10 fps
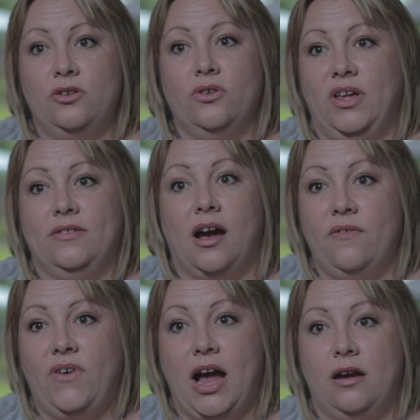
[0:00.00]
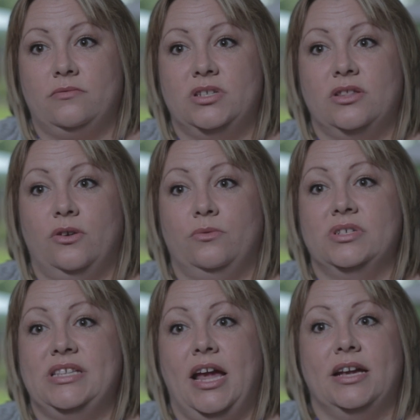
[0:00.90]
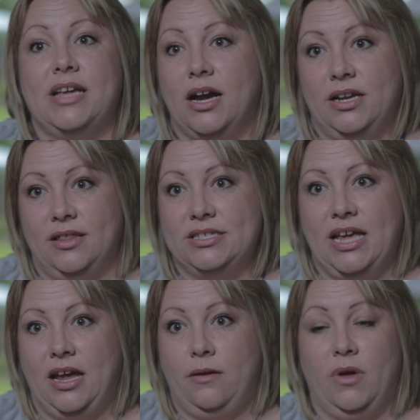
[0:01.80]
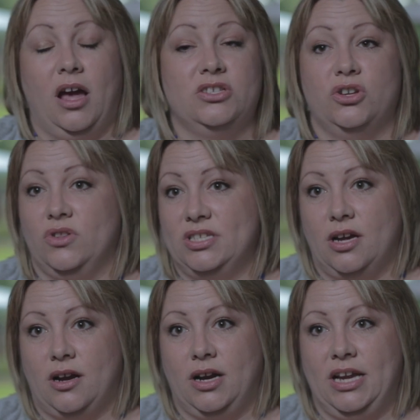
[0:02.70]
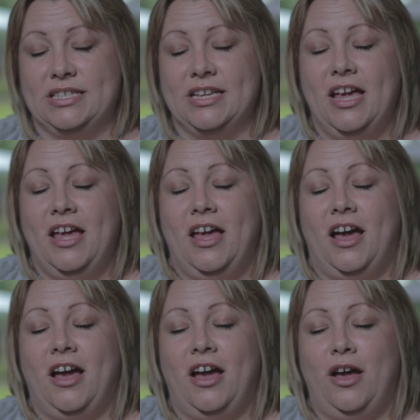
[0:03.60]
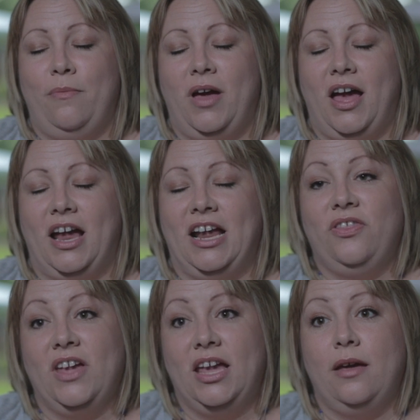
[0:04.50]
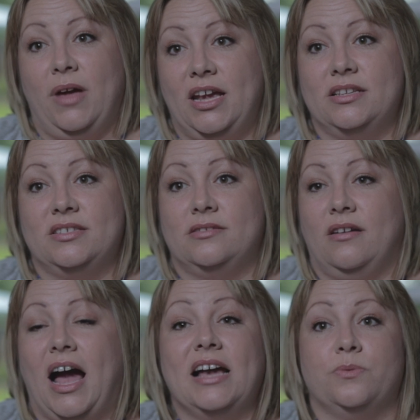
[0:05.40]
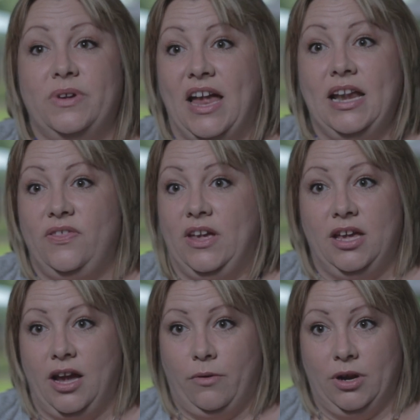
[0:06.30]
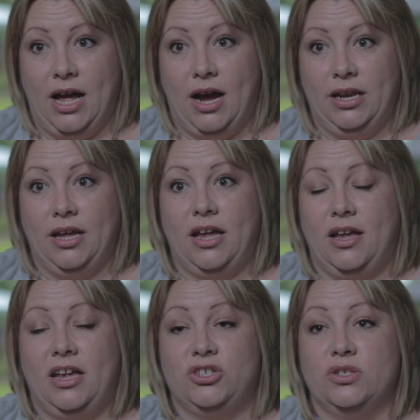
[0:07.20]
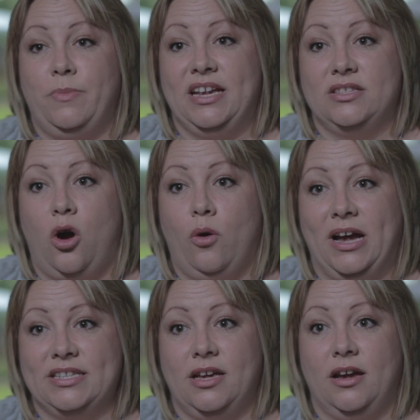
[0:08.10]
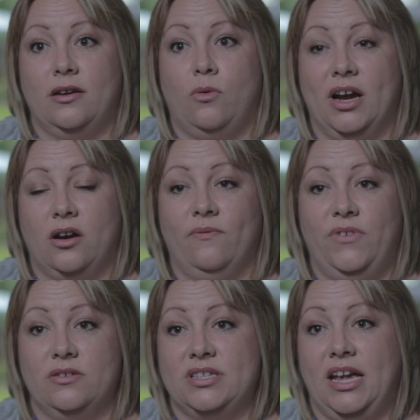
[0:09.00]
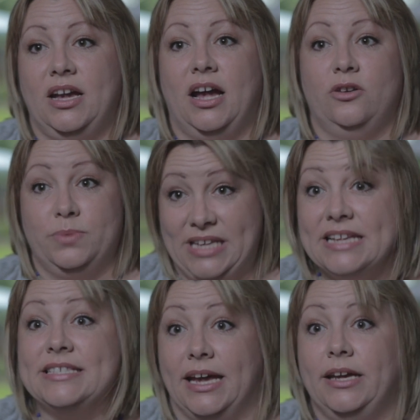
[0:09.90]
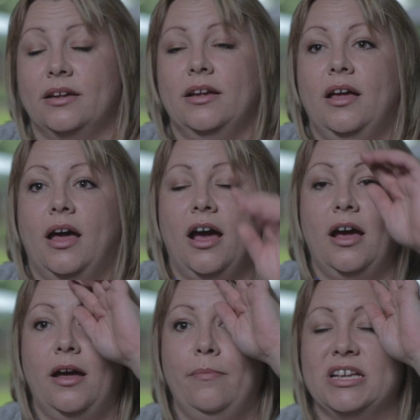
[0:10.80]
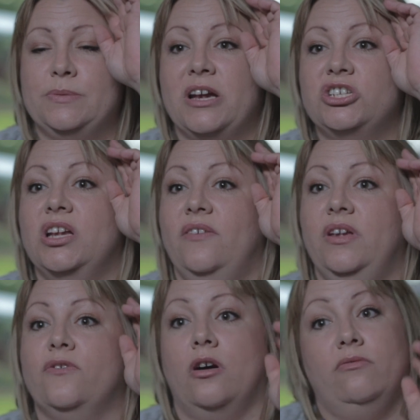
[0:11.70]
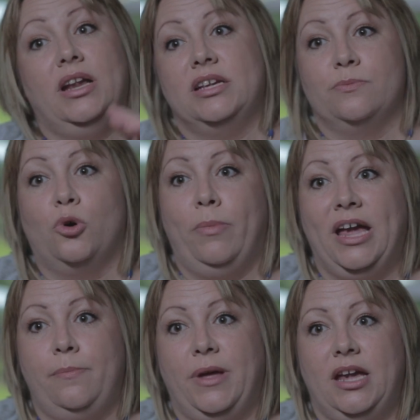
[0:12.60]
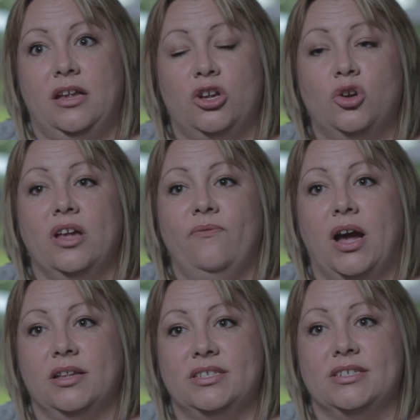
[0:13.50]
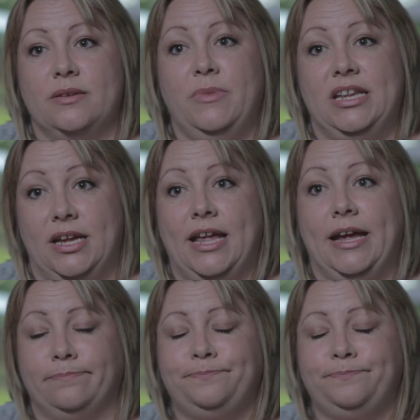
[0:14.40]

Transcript: nothing that I found that will say exactly the same as another site, and I think it makes, as with anything you go online, it just makes the whole matter quite confusing and upsetting, especially if you've got a really small baby and you're looking for answers immediately.